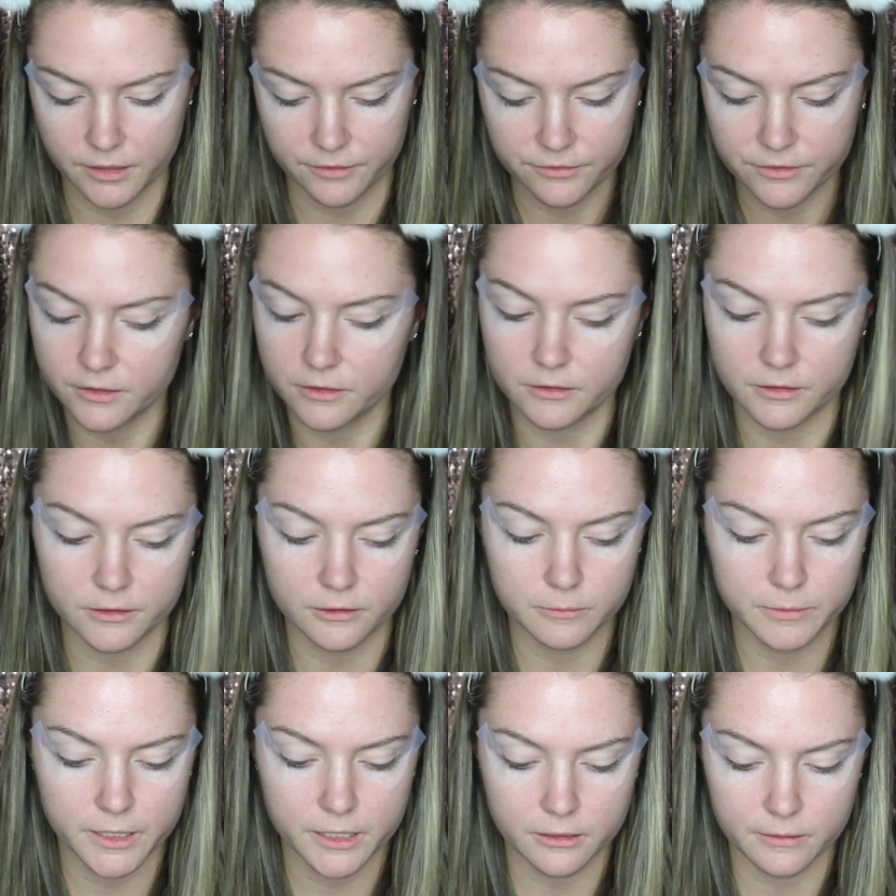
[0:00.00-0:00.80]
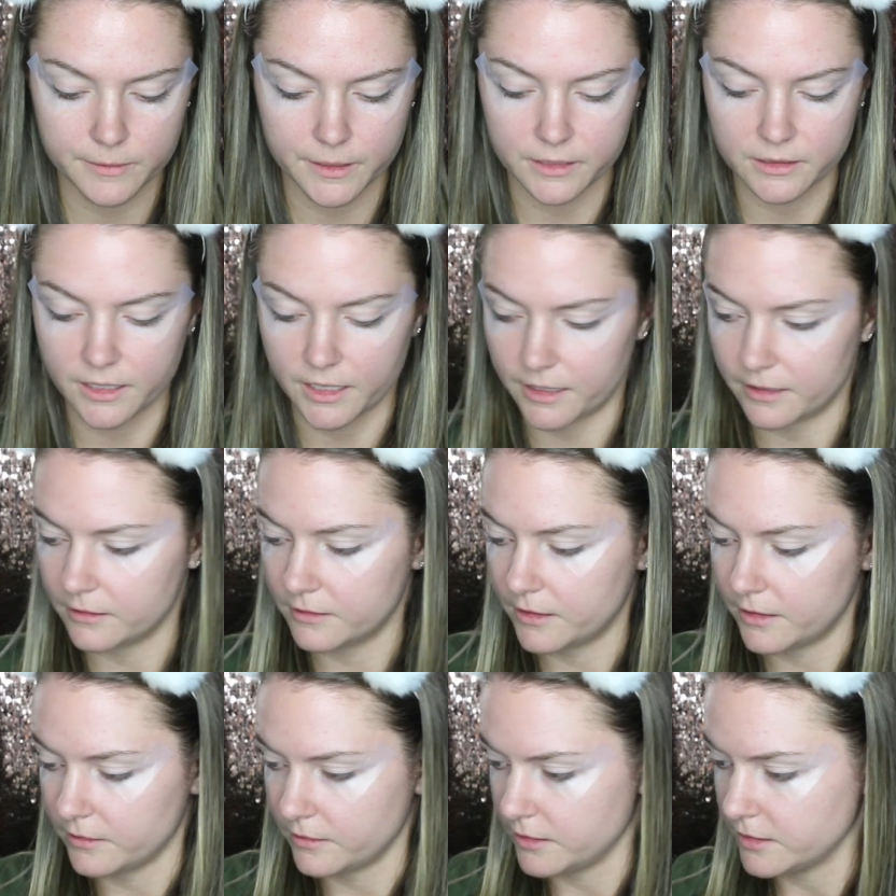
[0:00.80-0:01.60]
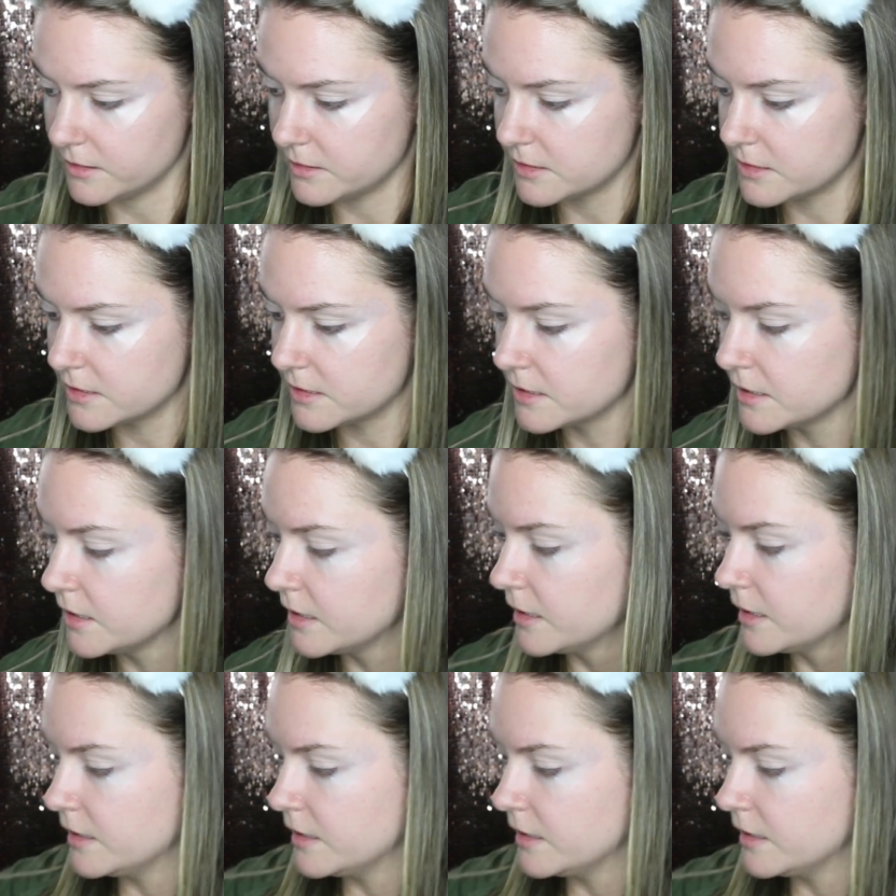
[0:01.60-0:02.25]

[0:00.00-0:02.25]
I feel a little better about that, at least.